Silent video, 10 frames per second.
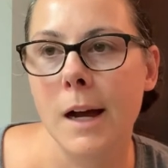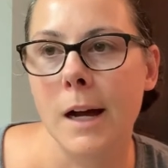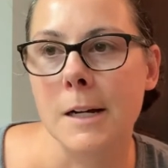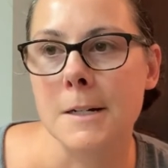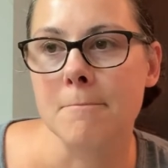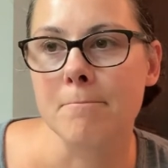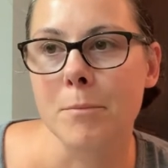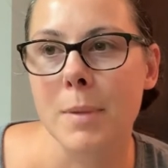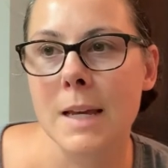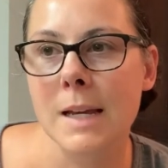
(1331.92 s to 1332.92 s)

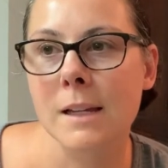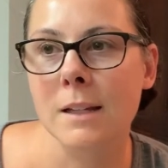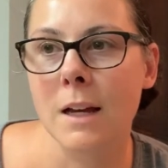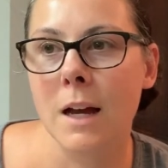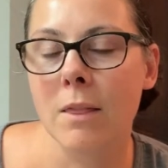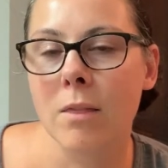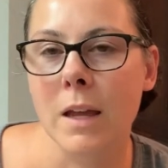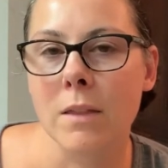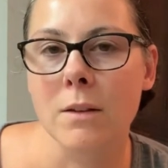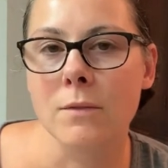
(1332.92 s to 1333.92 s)
um, pick a
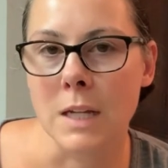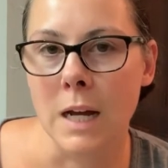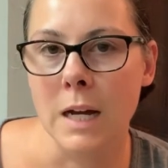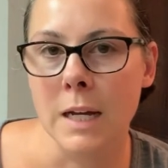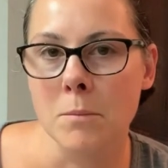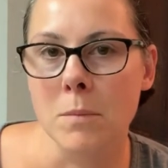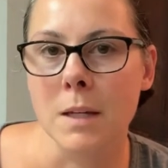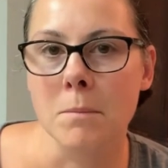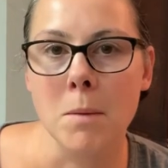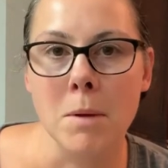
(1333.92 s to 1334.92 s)
length of time,
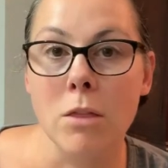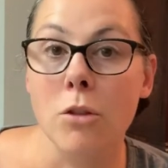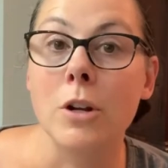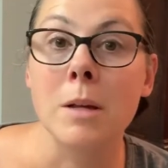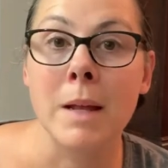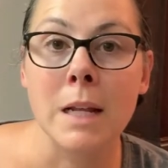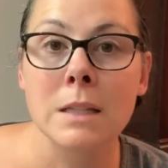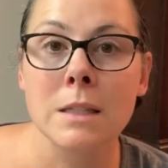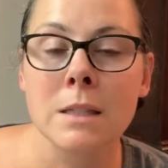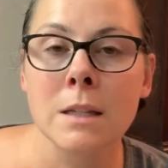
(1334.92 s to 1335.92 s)
like maybe thirty
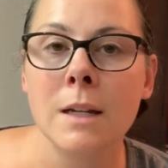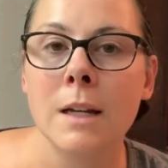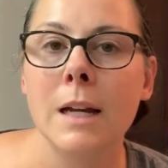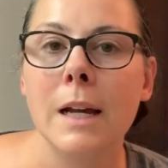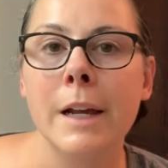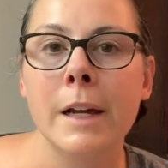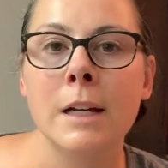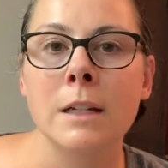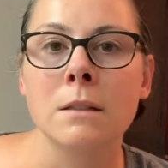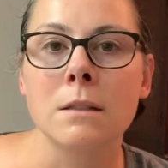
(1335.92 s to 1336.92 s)
minutes,
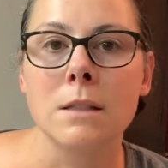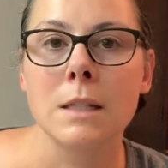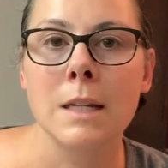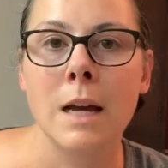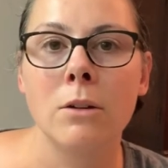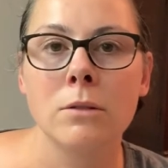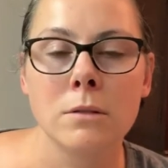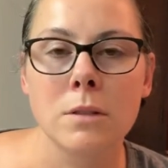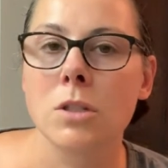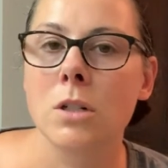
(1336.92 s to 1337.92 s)
and sit
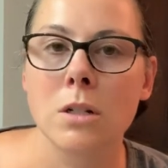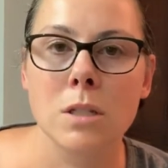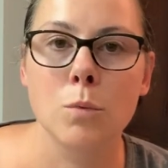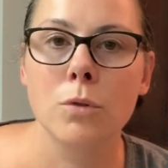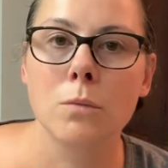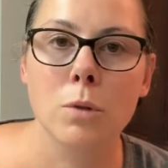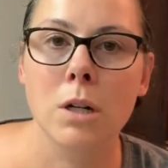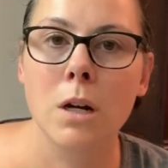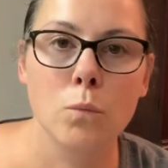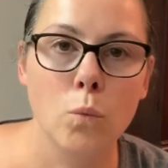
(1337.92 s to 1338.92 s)
down, start a spool,
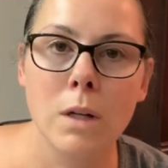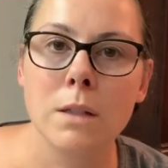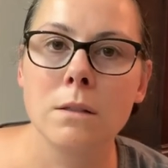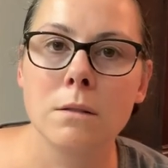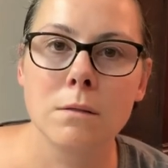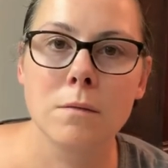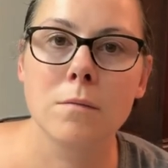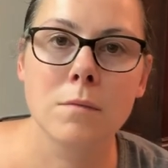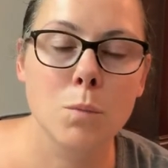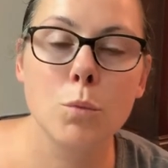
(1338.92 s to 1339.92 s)
work on one
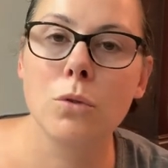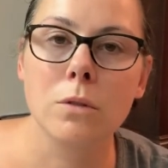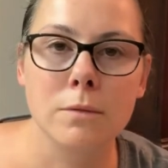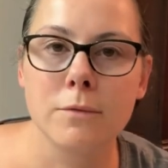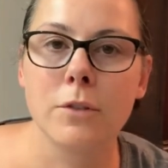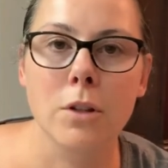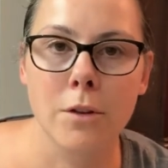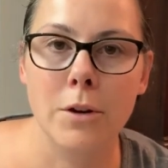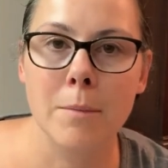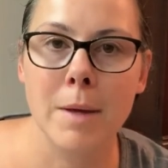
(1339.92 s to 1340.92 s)
spool for
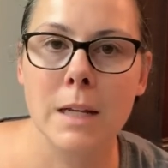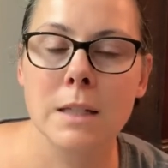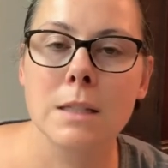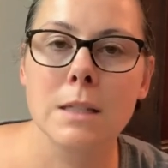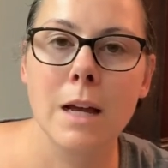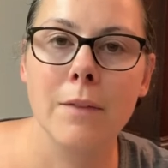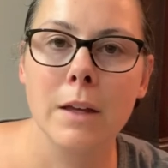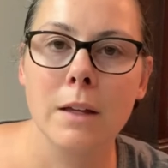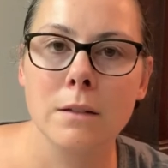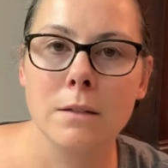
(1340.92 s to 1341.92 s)
thirty minutes, and
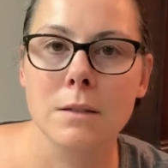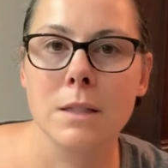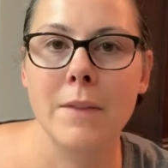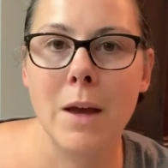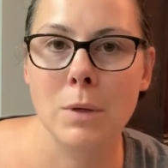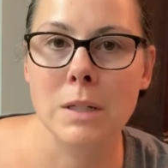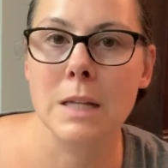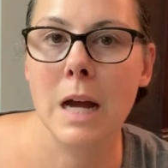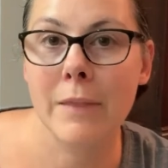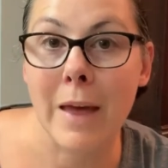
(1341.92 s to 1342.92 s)
then set that one
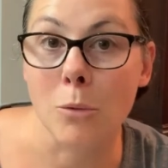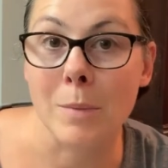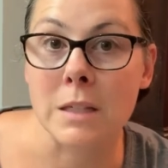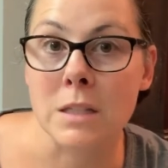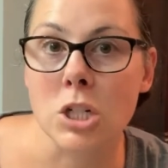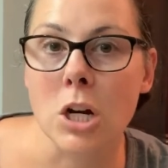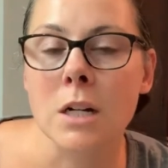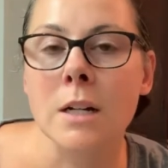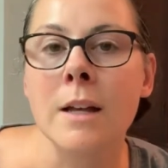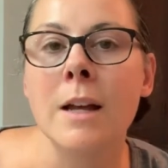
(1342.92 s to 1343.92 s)
aside. That'll be a
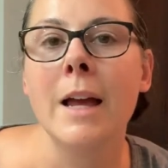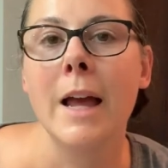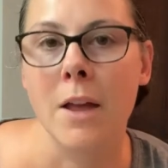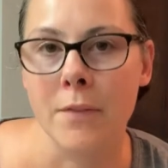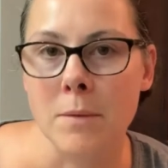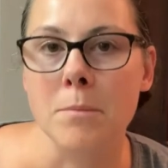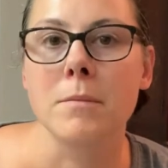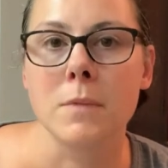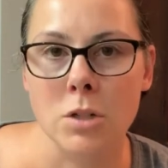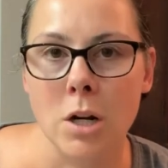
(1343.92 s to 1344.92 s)
start. And then
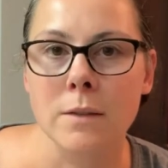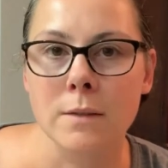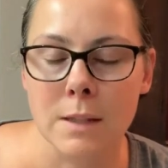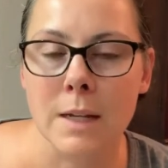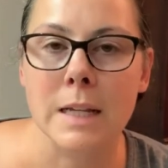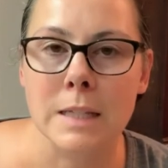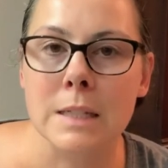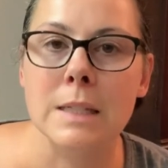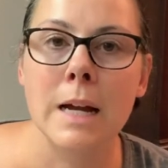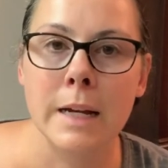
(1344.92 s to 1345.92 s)
start the next
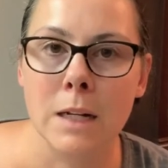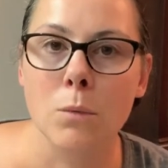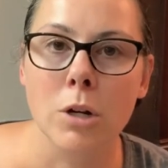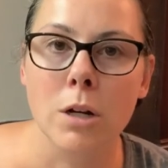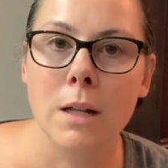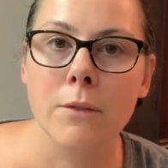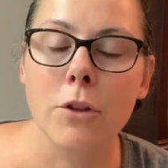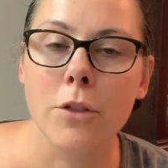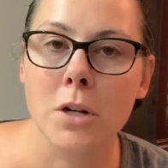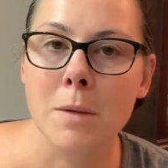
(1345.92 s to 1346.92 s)
design and work on it
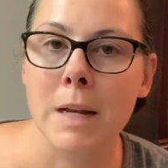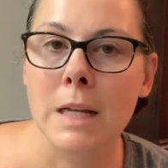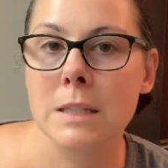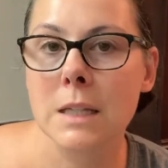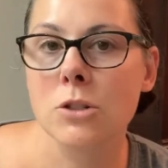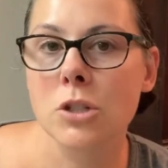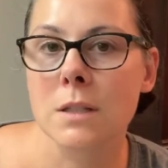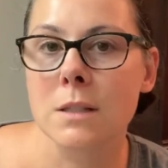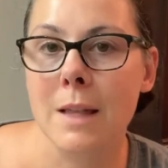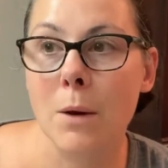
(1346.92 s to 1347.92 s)
for thirty minutes. And
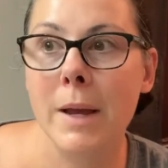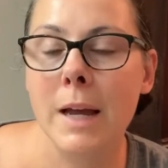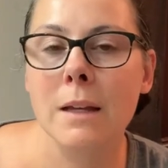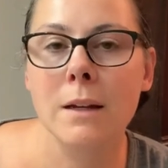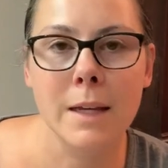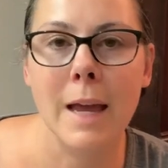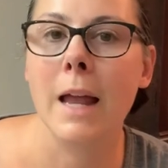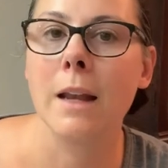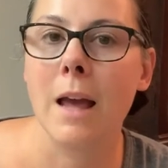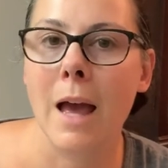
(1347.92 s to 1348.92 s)
just that way, I,
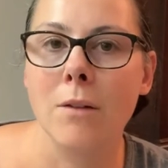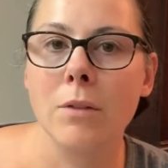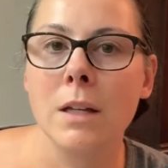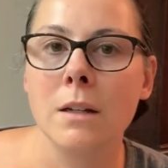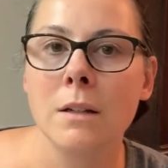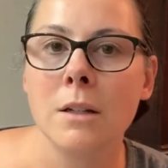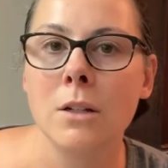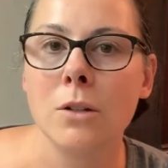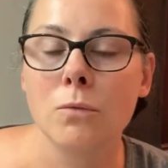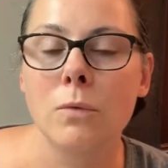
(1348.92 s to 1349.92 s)
again, have it
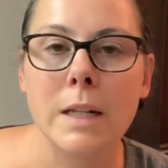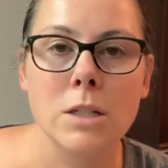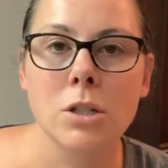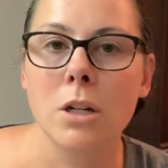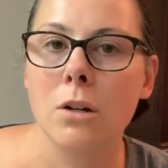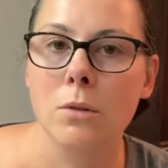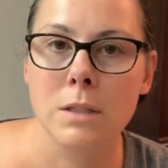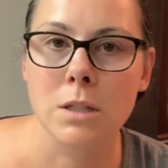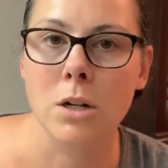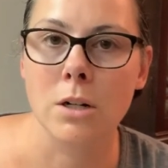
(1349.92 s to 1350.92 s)
ready to go
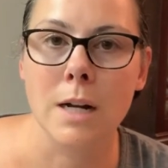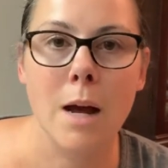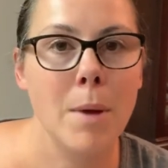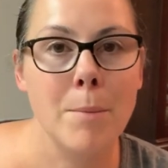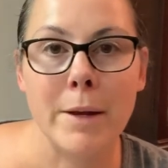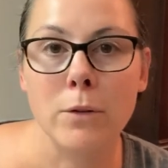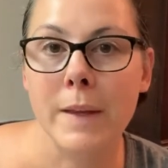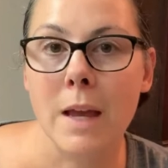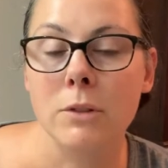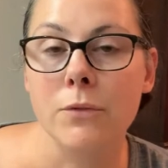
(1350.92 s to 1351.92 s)
and start it up. I might
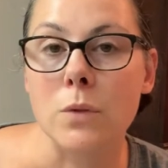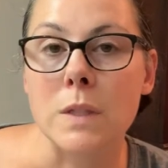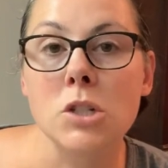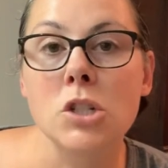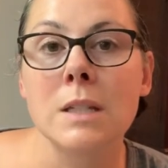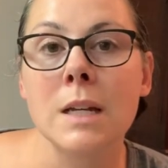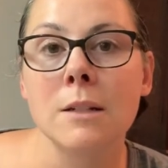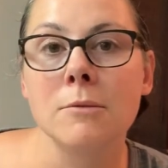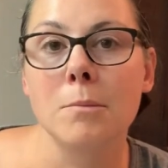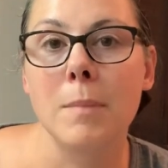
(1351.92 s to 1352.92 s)
only have a few stitches
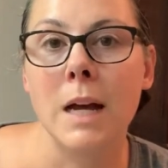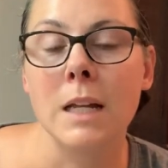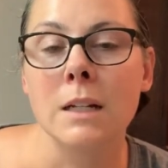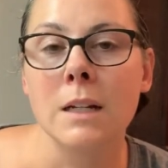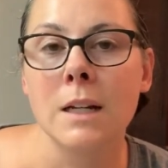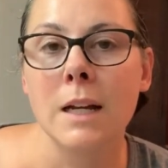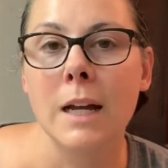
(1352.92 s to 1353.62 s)
in, but